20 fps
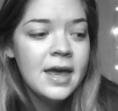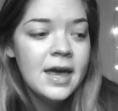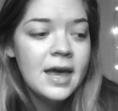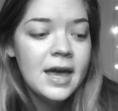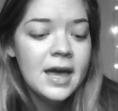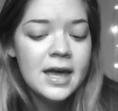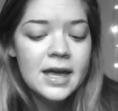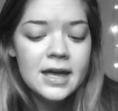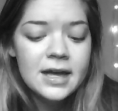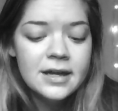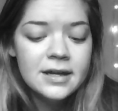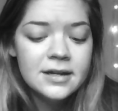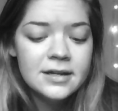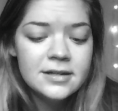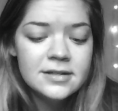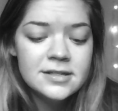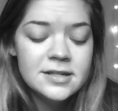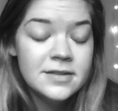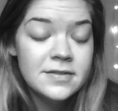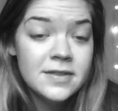
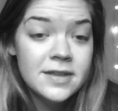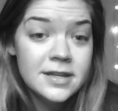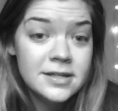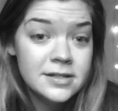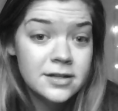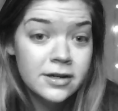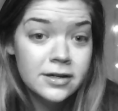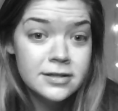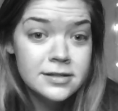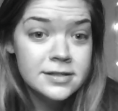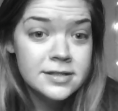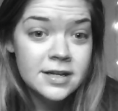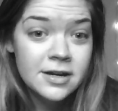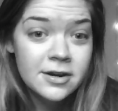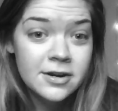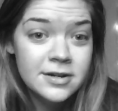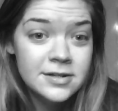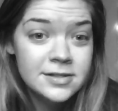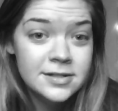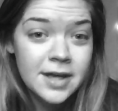and these are a
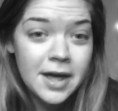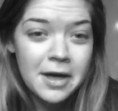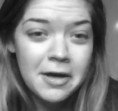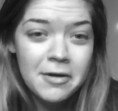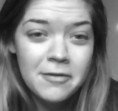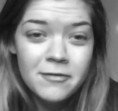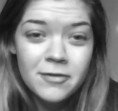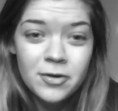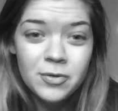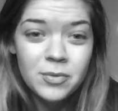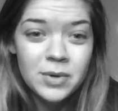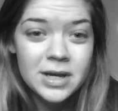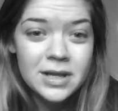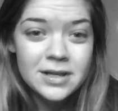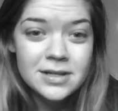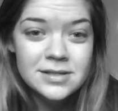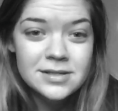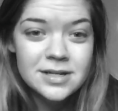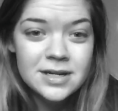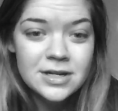series of
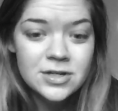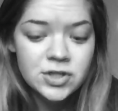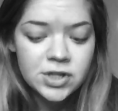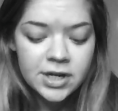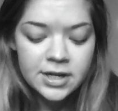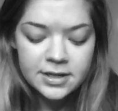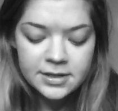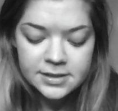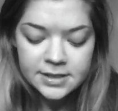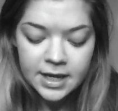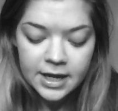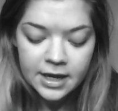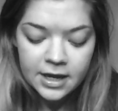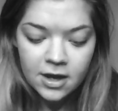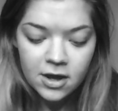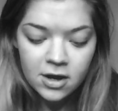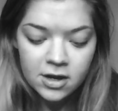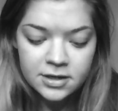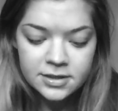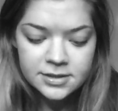realizations.
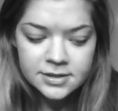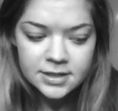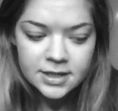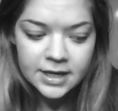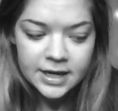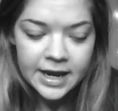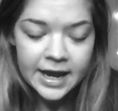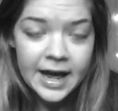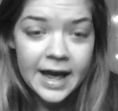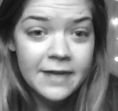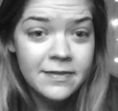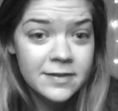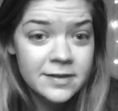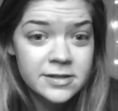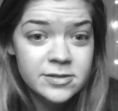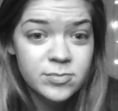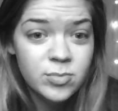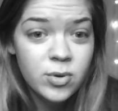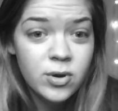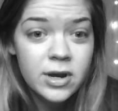Honestly, at this
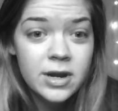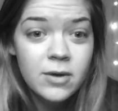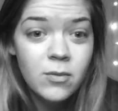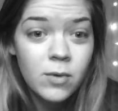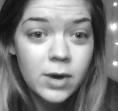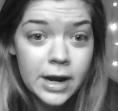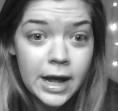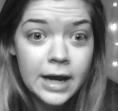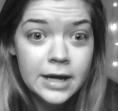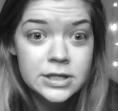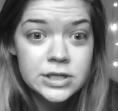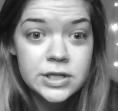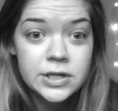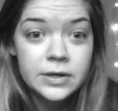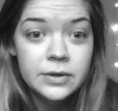point, what I do